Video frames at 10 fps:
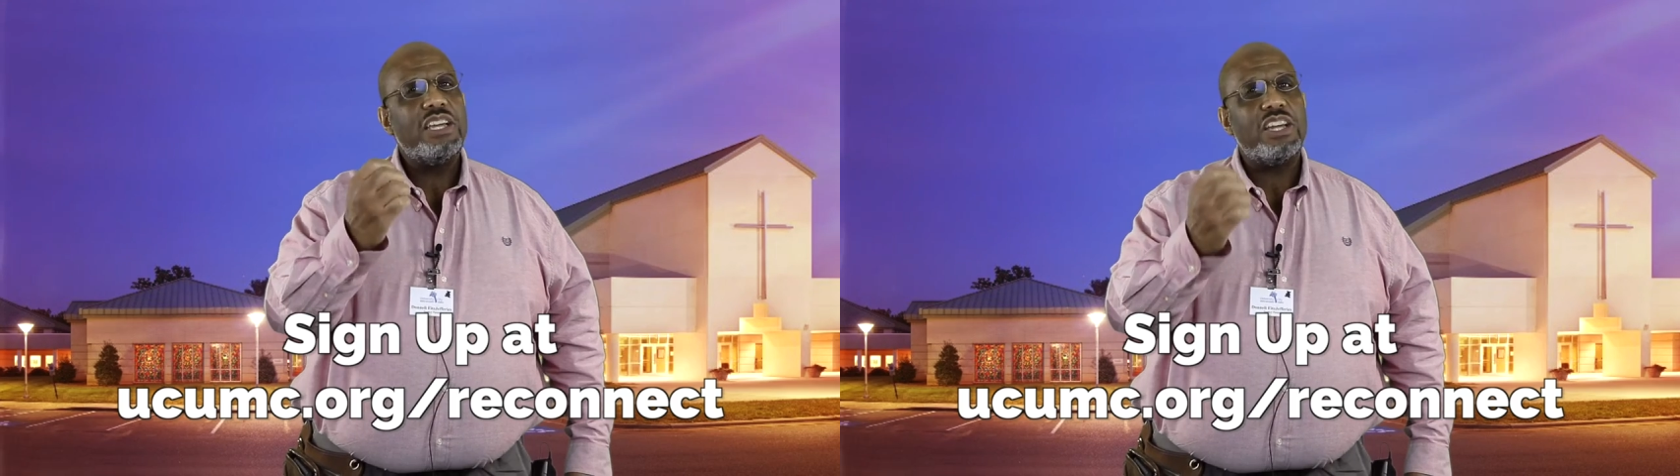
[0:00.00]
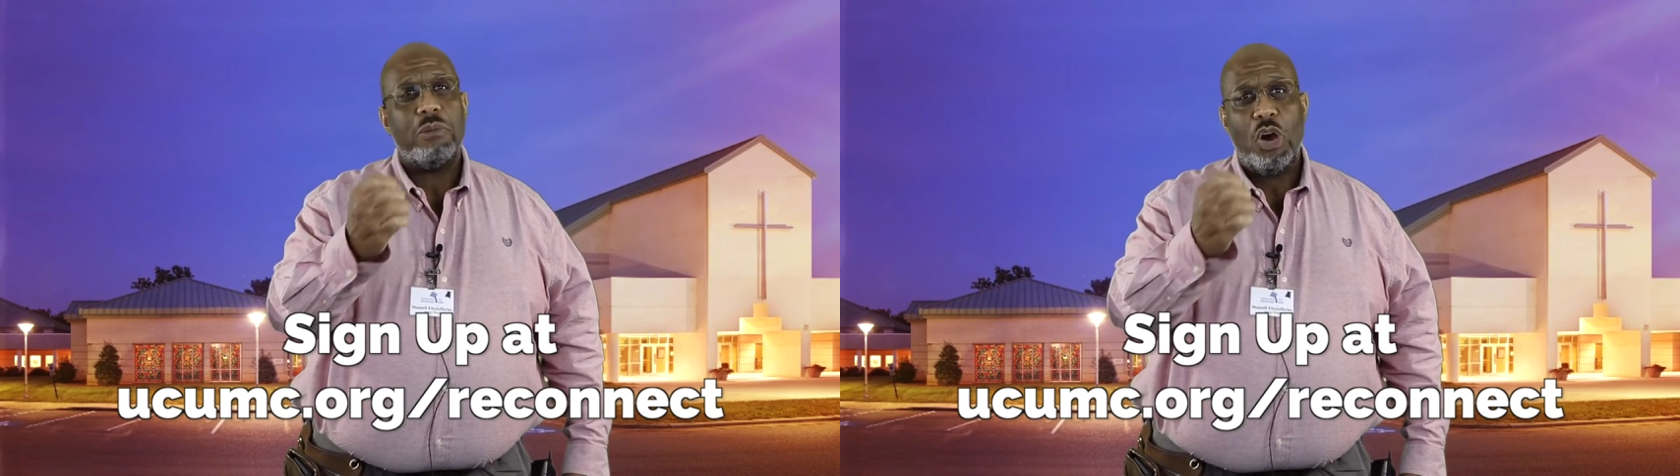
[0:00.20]

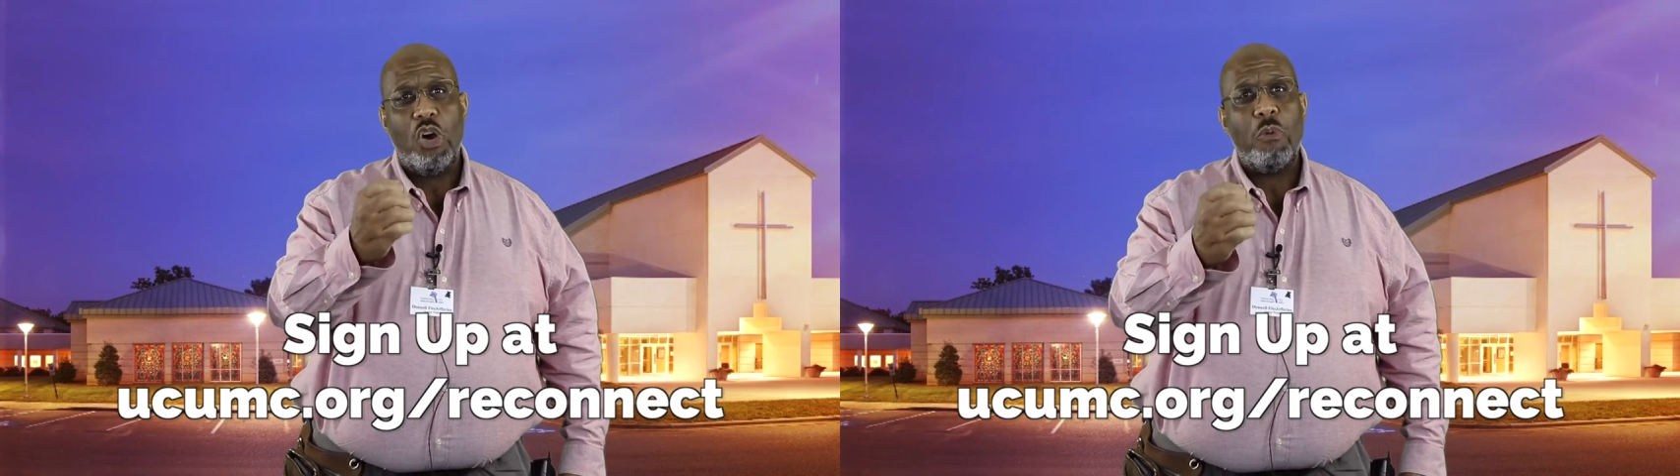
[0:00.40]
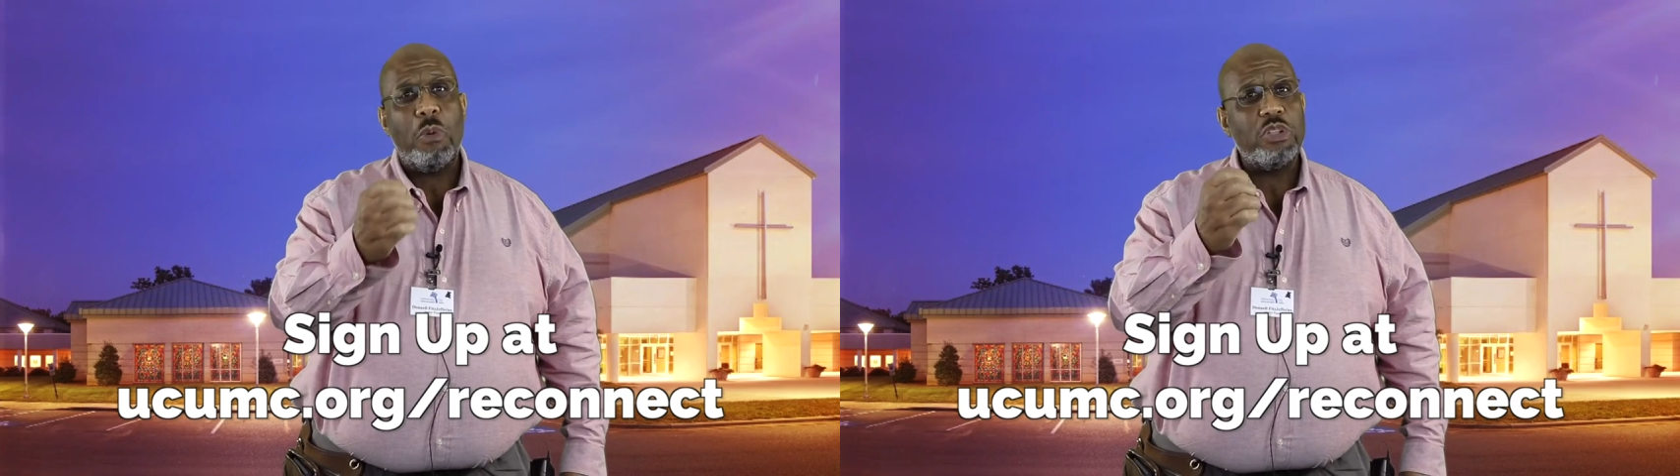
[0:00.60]
Come
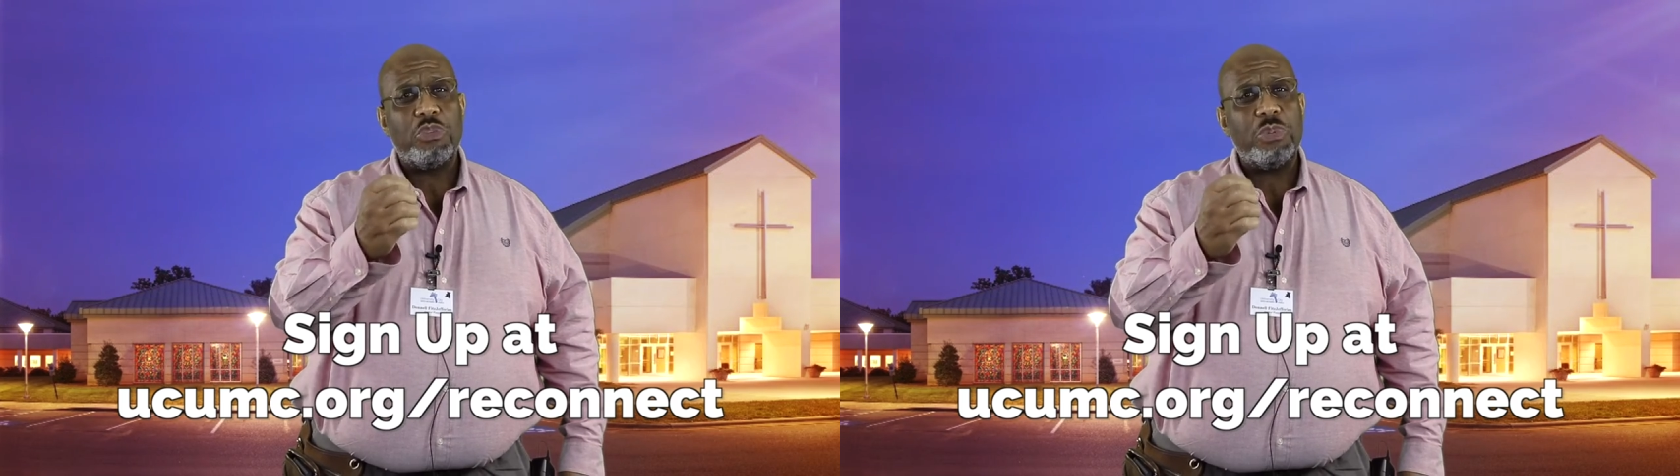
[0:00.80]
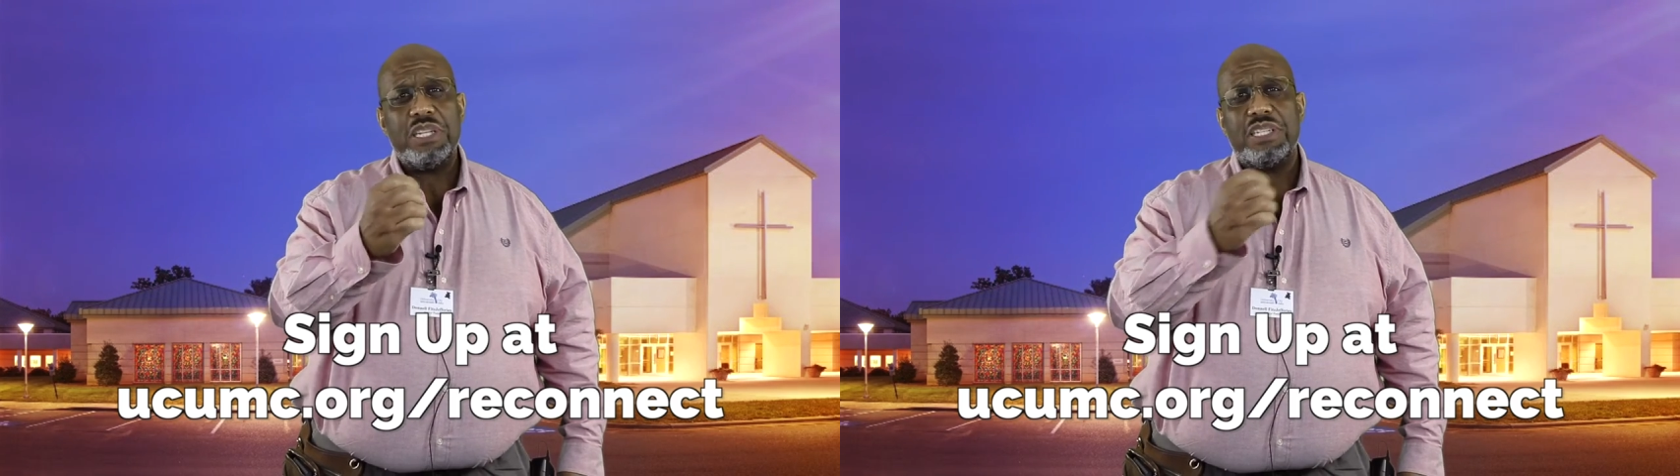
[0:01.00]
home on
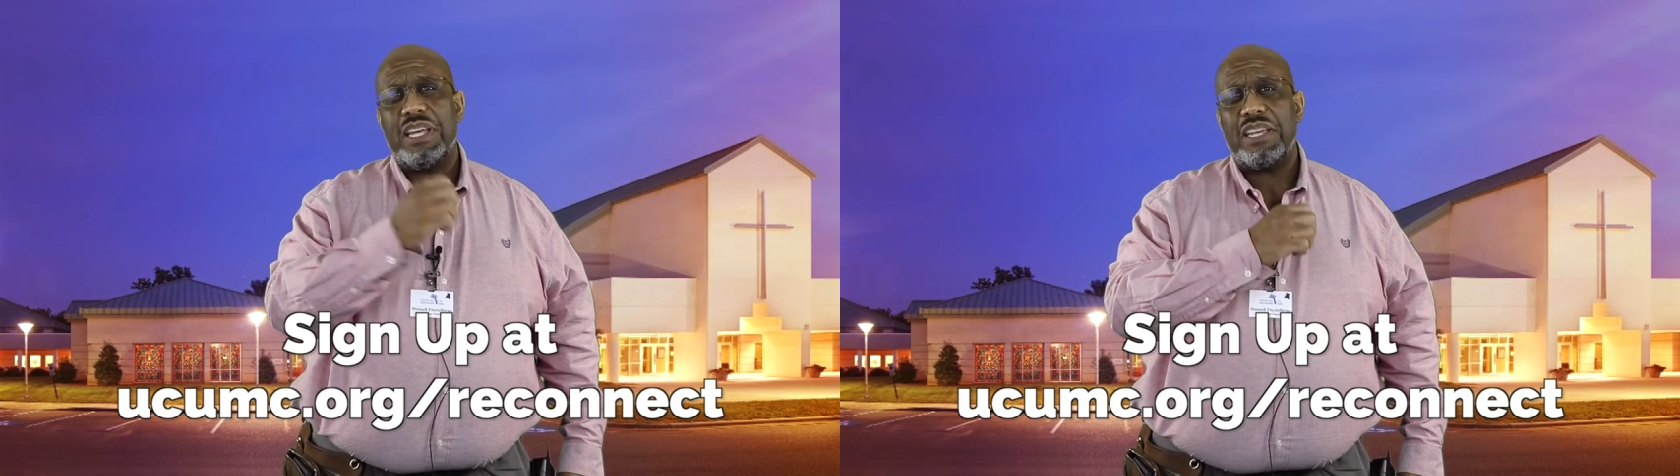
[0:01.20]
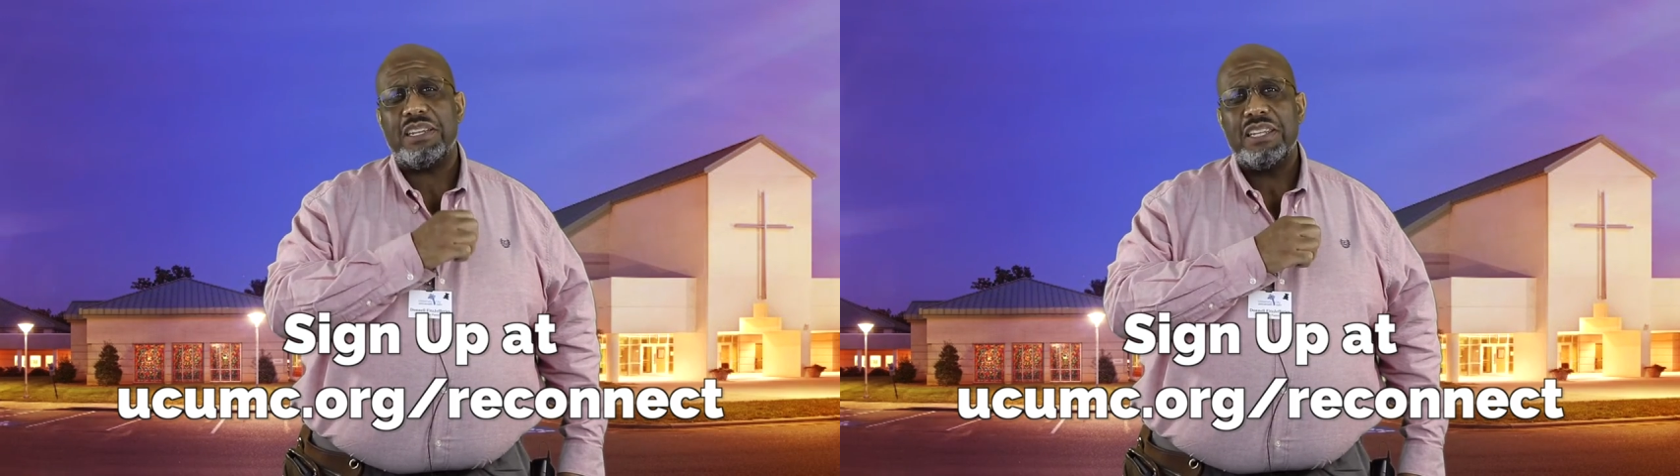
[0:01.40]
the
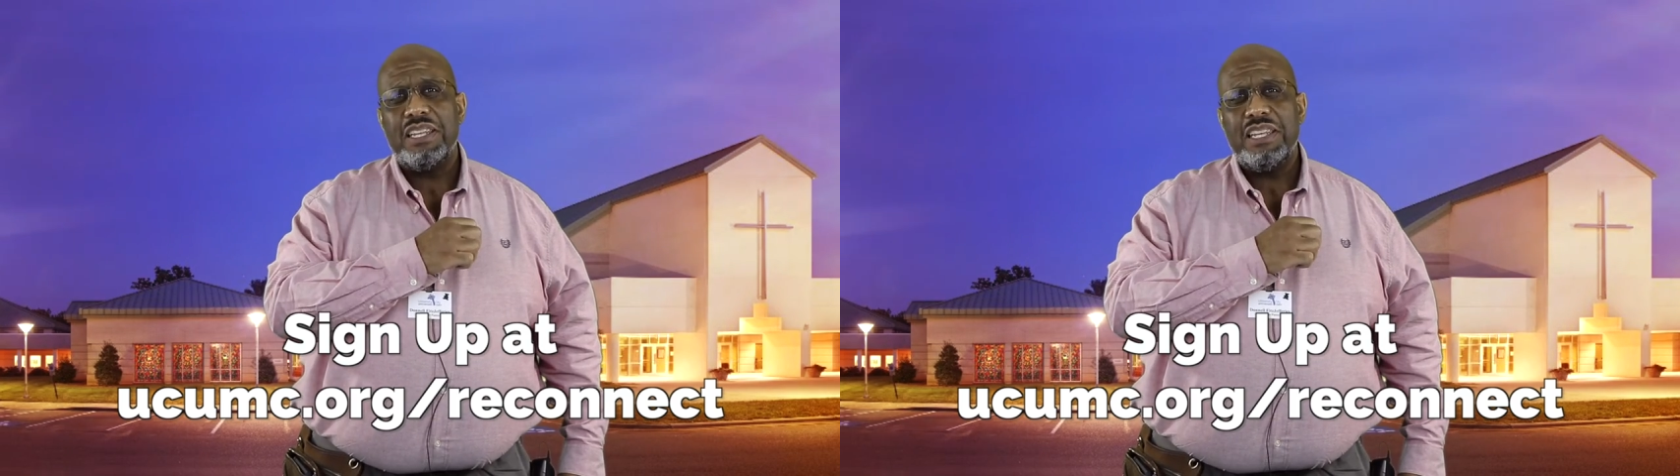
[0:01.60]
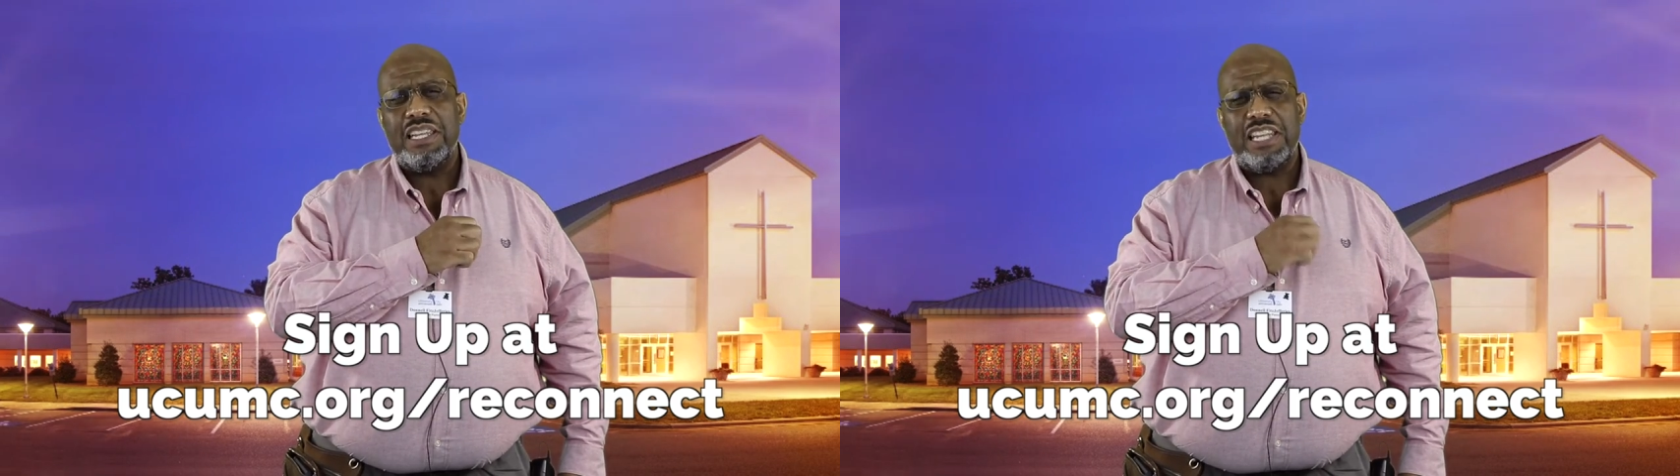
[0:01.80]
22nd